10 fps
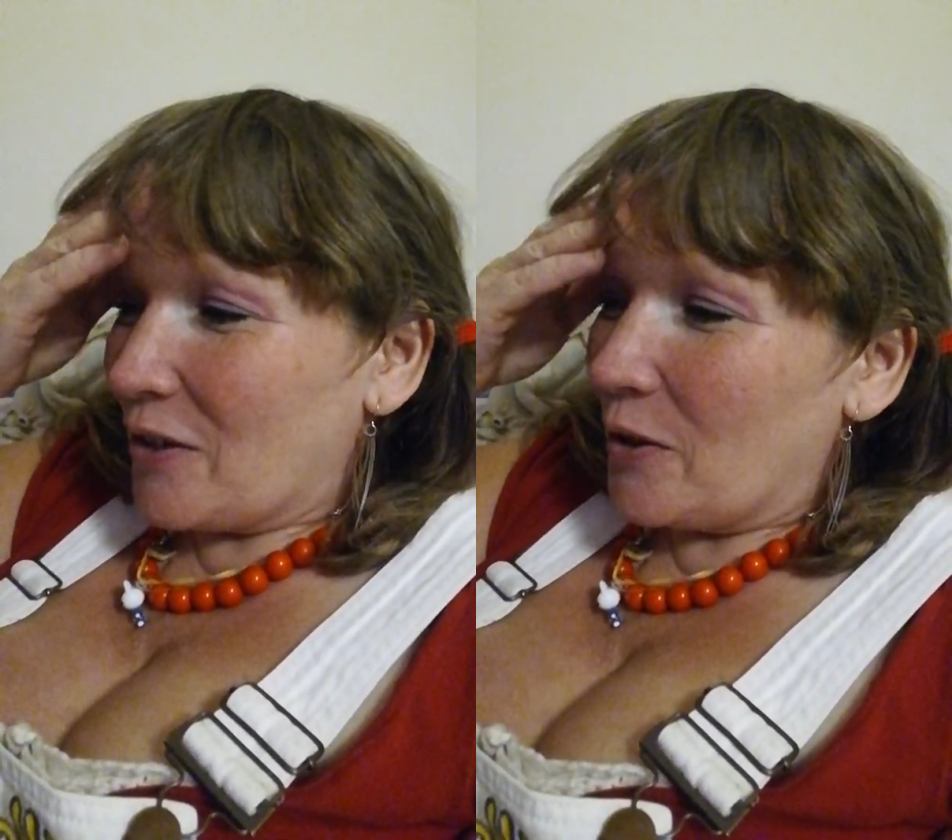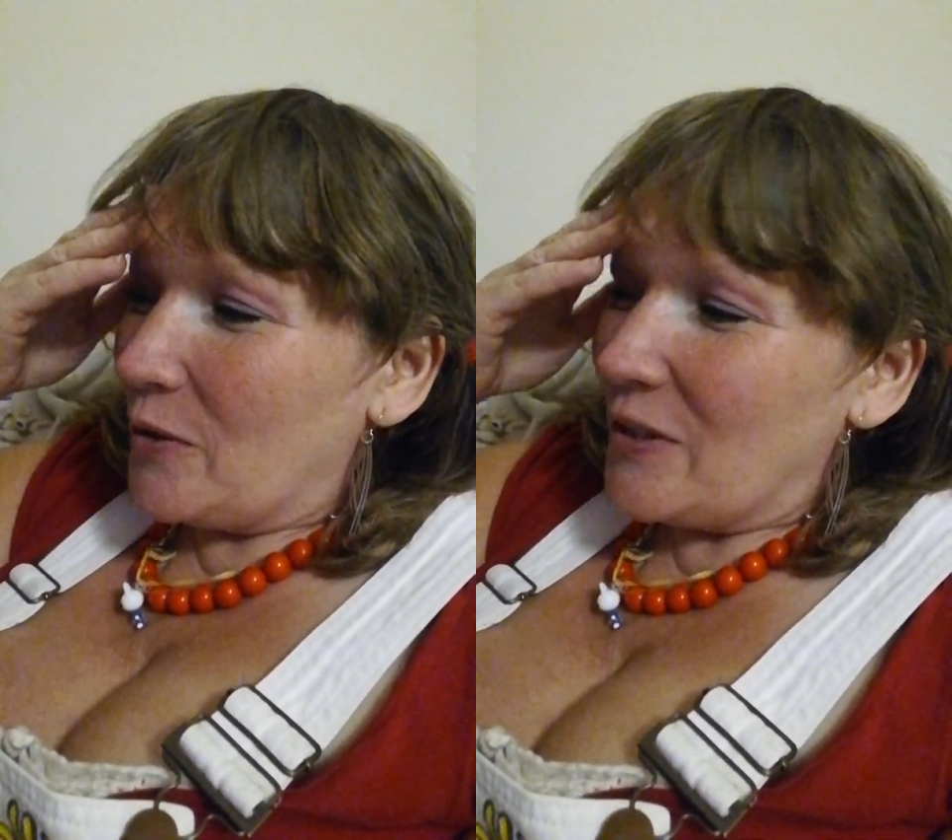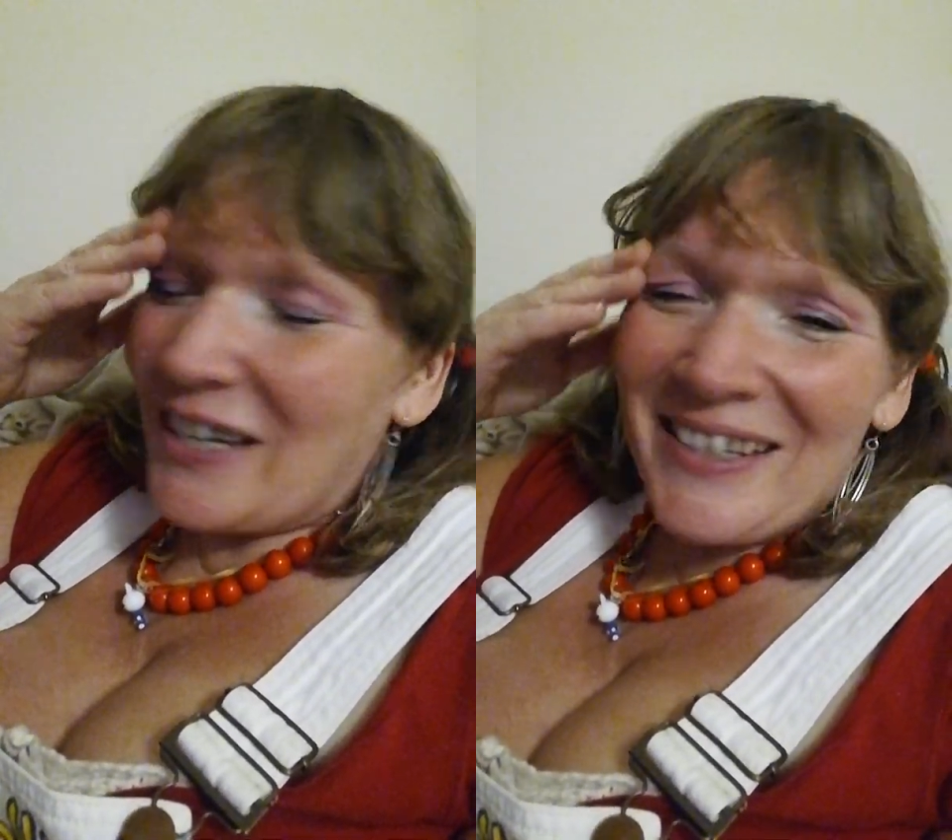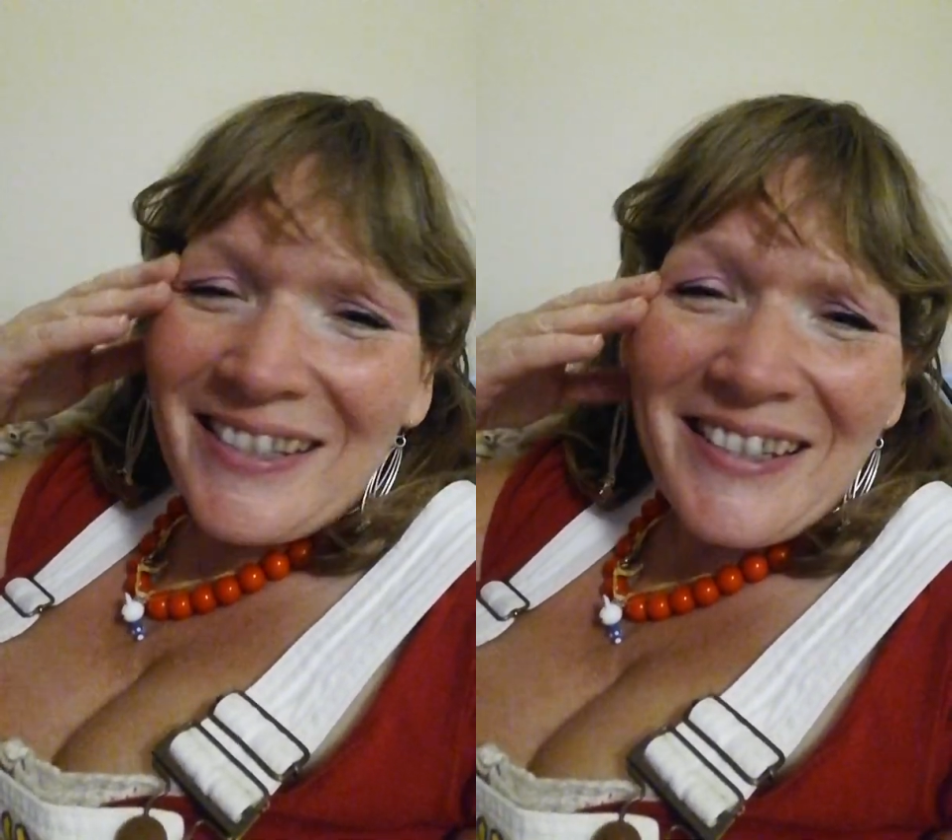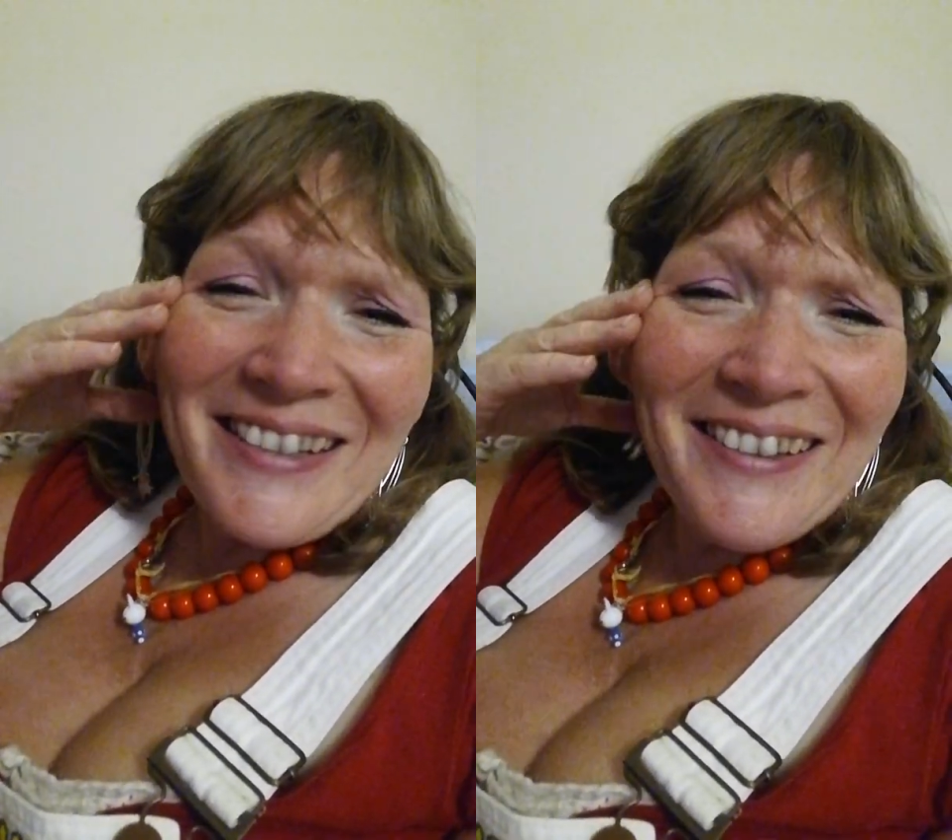
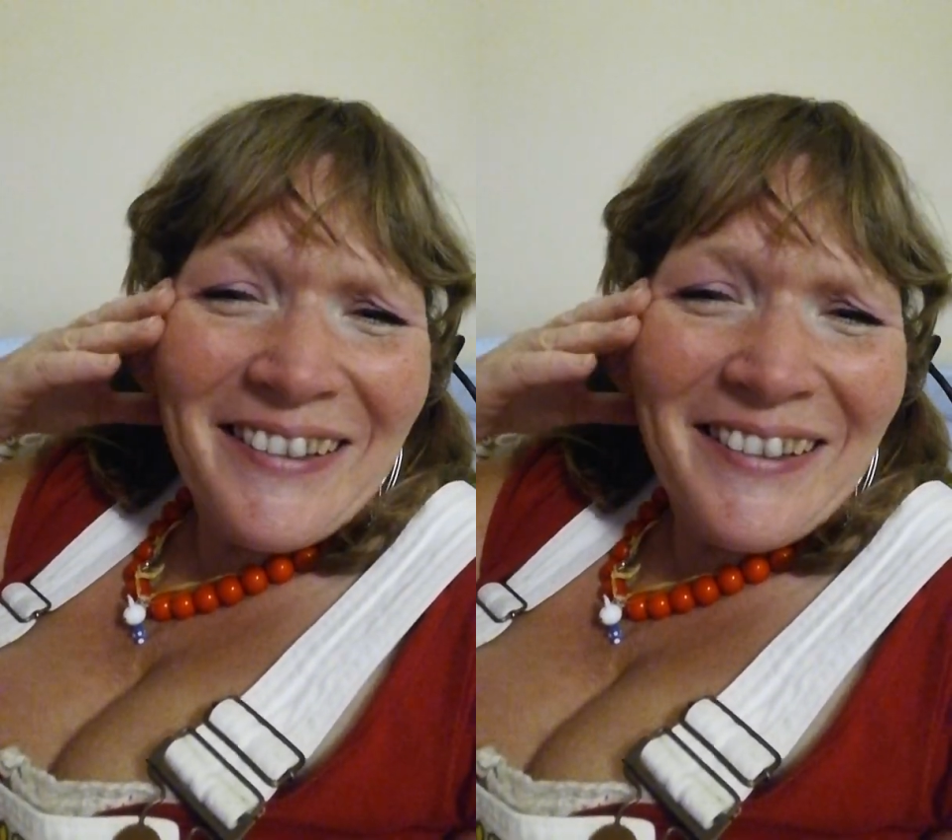contesting.